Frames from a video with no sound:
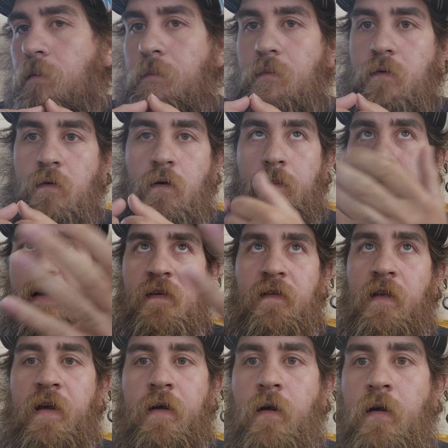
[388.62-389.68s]
Your mixed
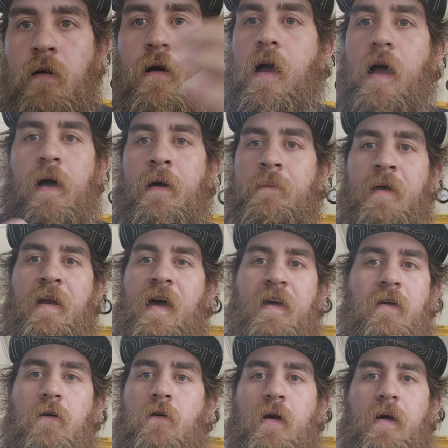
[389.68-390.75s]
liquor, I mean, I
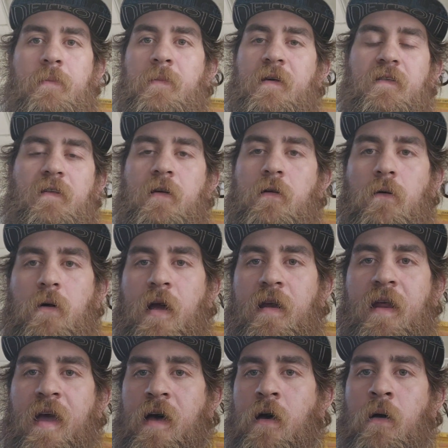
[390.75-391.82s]
could grab mixed liquor right
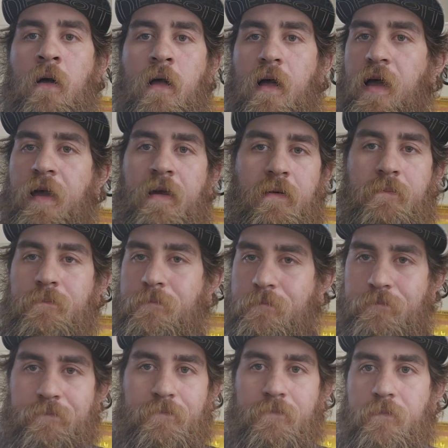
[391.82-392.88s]
now. I could,
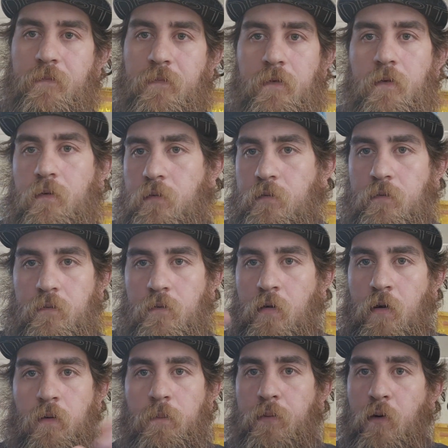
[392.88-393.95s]

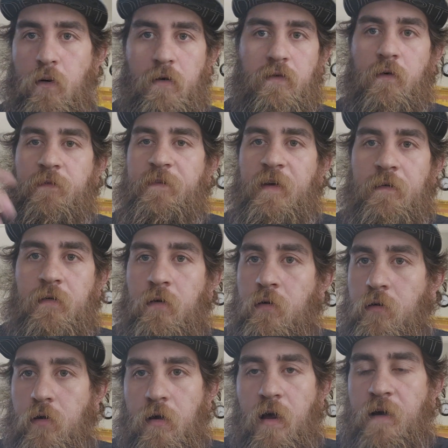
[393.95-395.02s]
pour it through a filter,
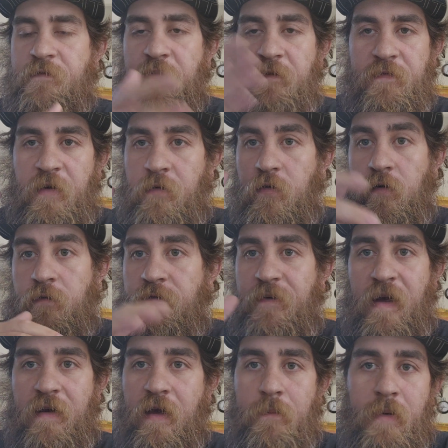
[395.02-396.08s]
cook off the filter, and
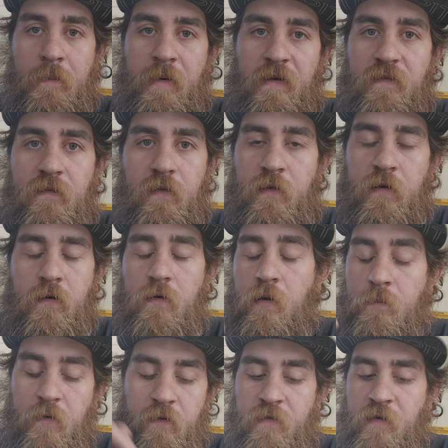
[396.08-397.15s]
find out my mixed liquor
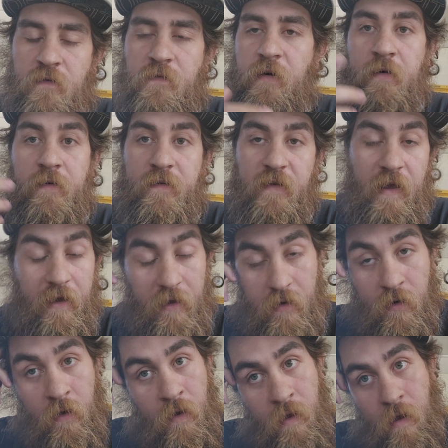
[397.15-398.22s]
number this very second.
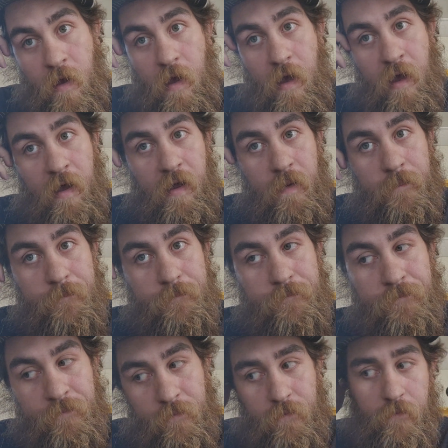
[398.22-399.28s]

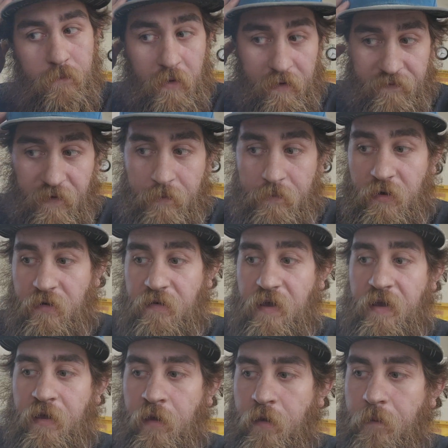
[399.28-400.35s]
But if I'm going to
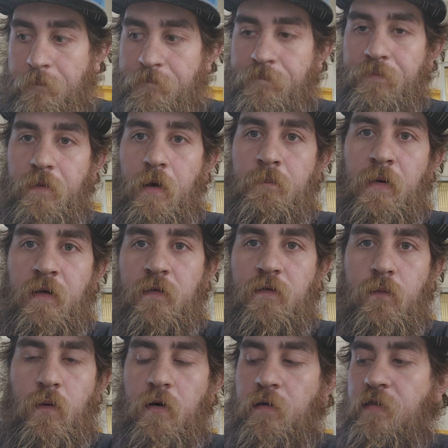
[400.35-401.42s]
take a
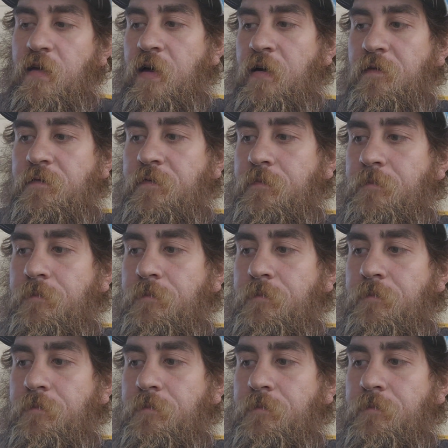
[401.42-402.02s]
month's worth of